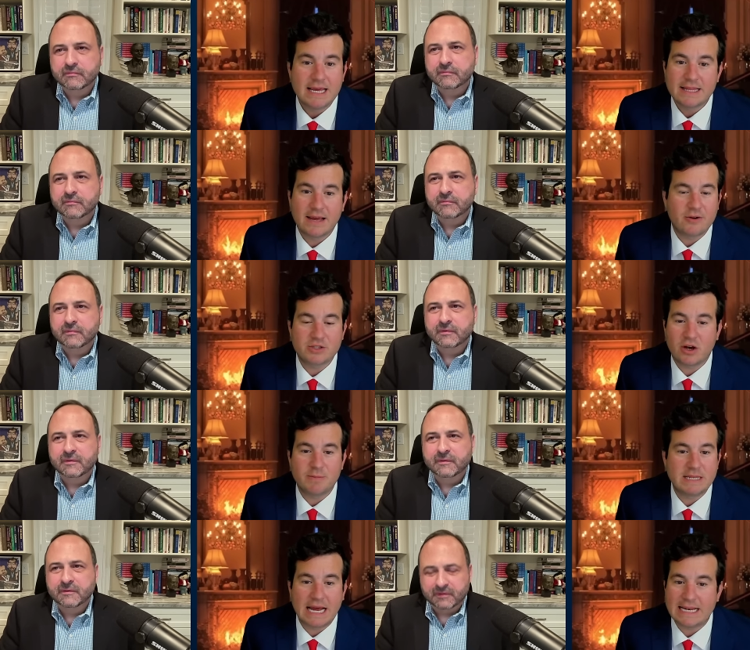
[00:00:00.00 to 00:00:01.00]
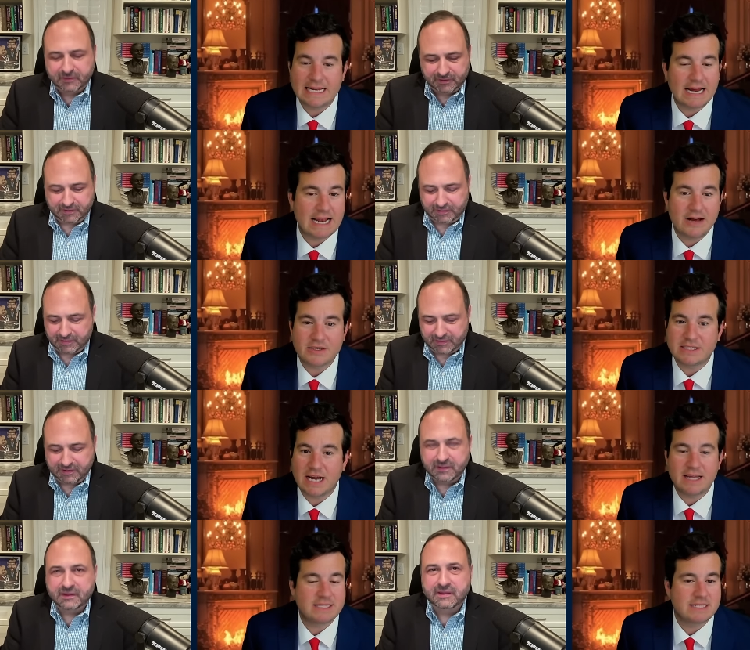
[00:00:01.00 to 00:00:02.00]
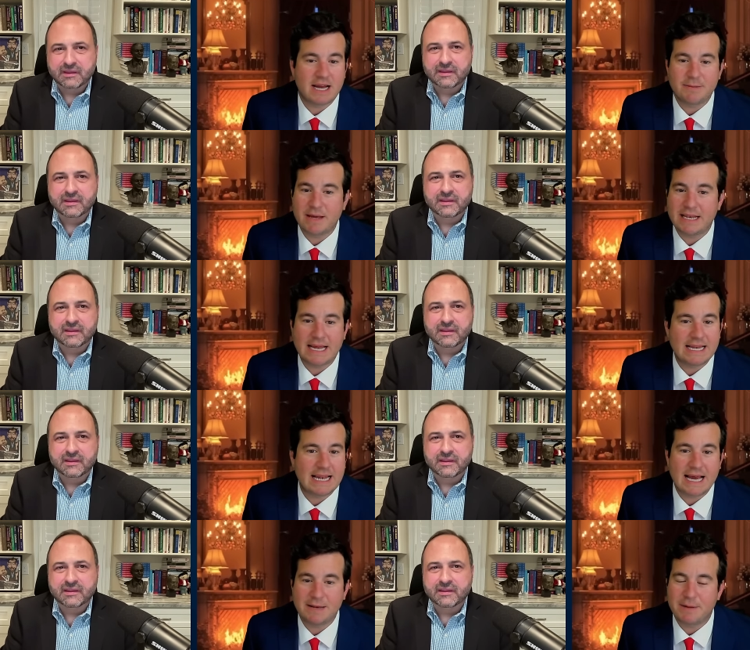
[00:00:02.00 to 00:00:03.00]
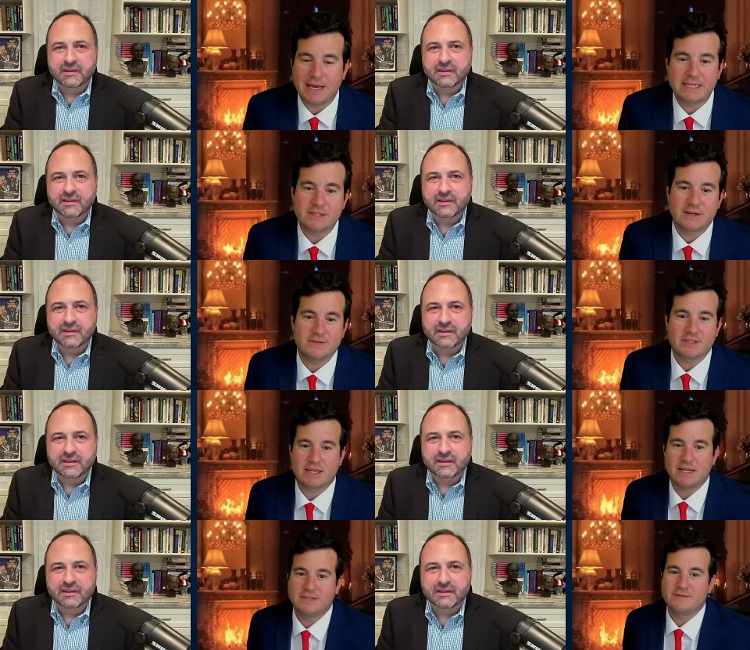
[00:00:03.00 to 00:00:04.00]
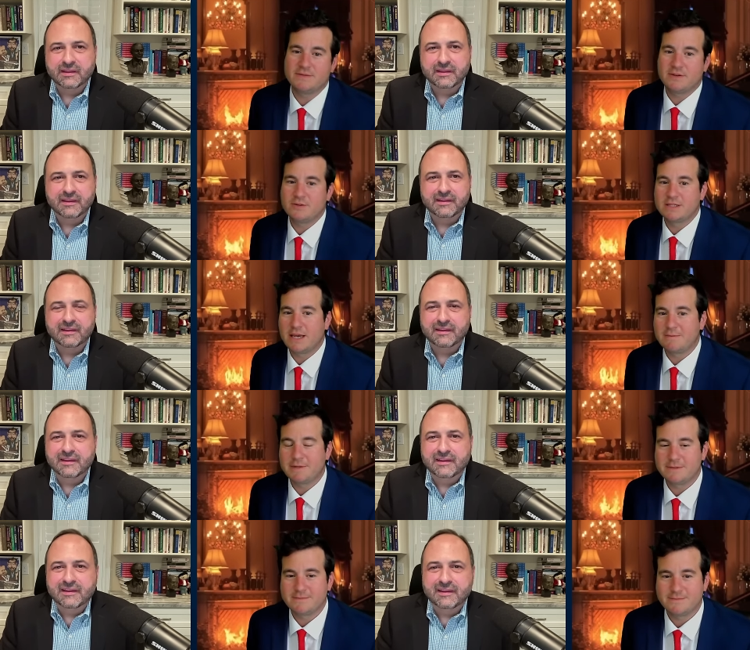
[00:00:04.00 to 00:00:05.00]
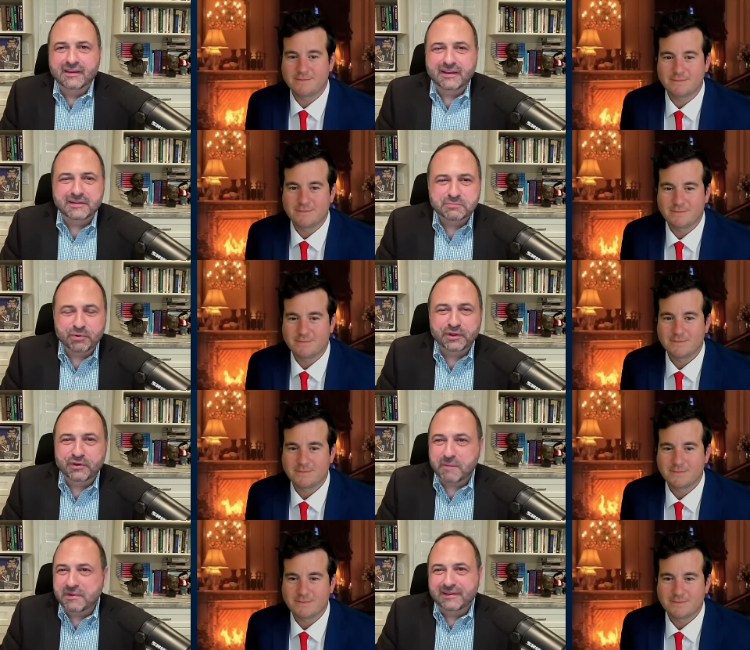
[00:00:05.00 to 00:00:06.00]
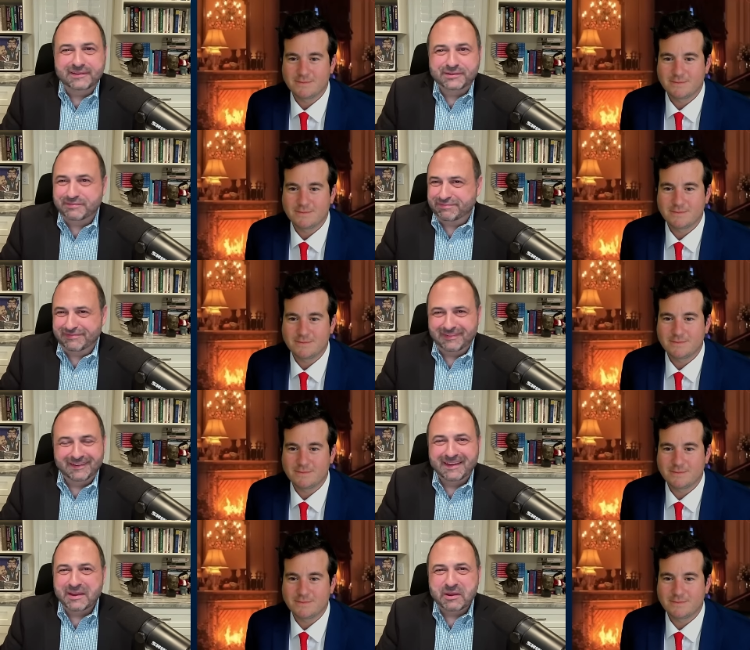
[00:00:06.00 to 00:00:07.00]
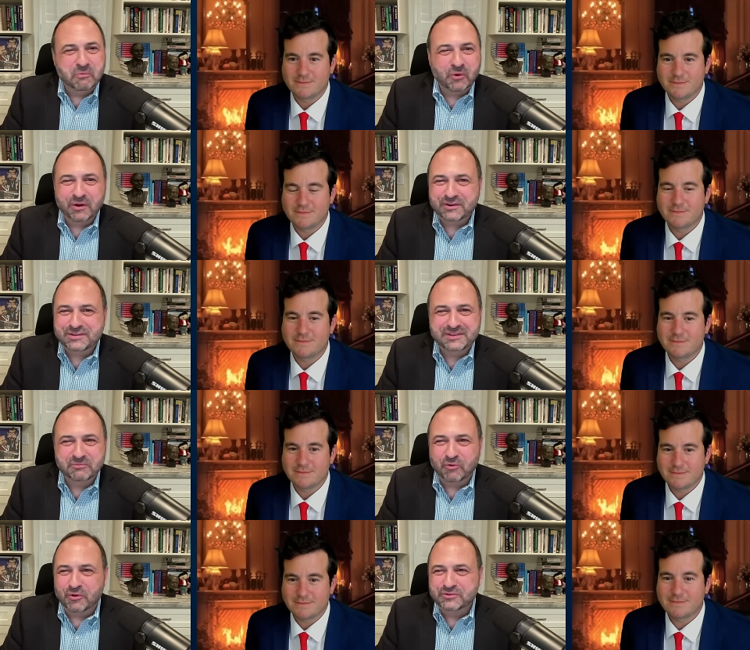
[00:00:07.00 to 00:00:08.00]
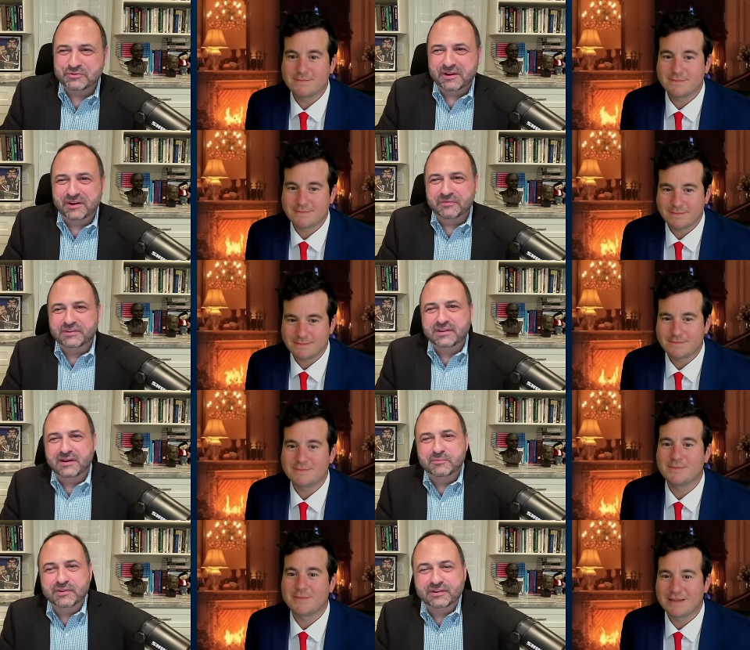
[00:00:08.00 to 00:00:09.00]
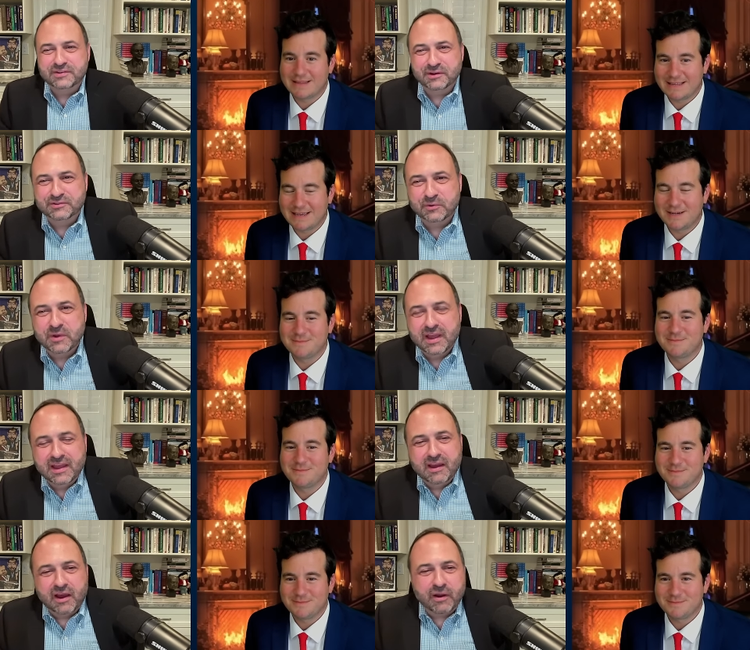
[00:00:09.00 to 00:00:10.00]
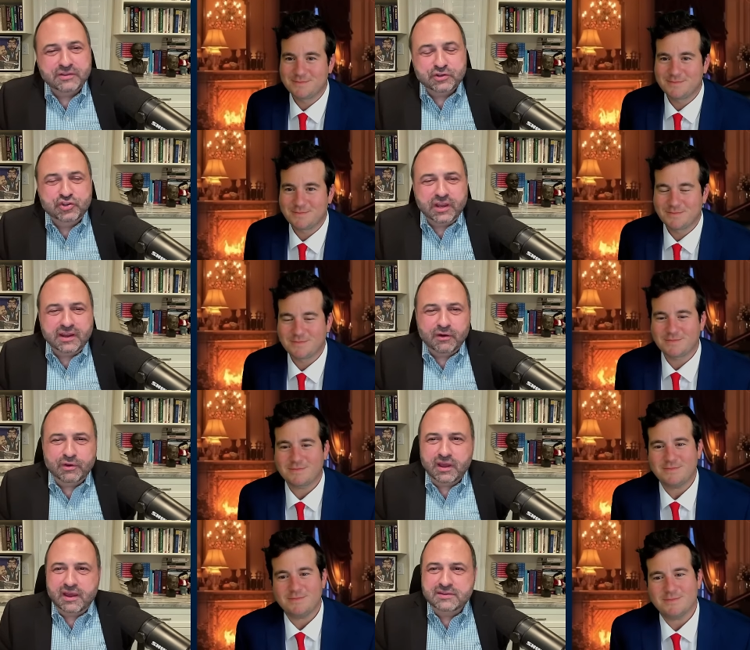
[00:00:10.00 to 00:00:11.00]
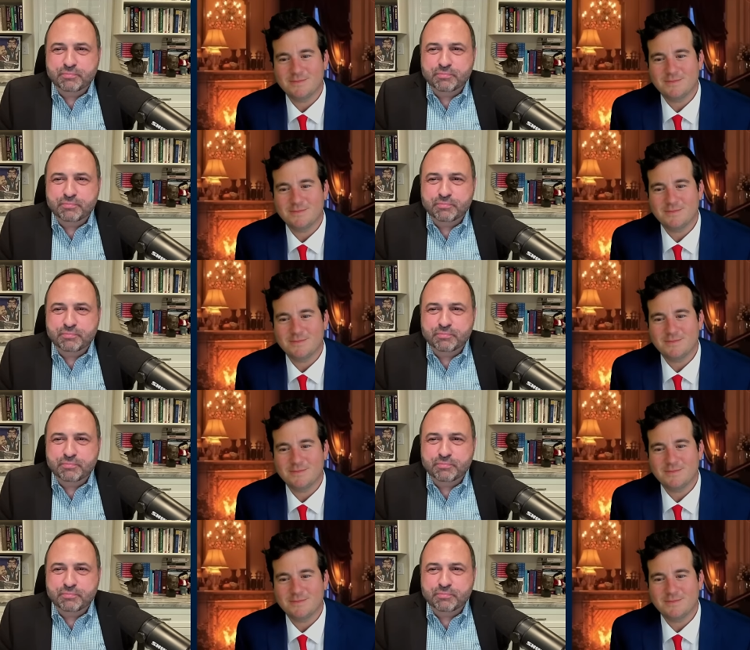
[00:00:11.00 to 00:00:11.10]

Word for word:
Speaker 1: they always called me 99 Alex Stein, the Steinman, 99 man. So I just kind of always kept it.
Speaker 2: That's pretty good. I mean, it's it works. It rolls right off the tongue. Tongue. So. All right, so check it out, guys.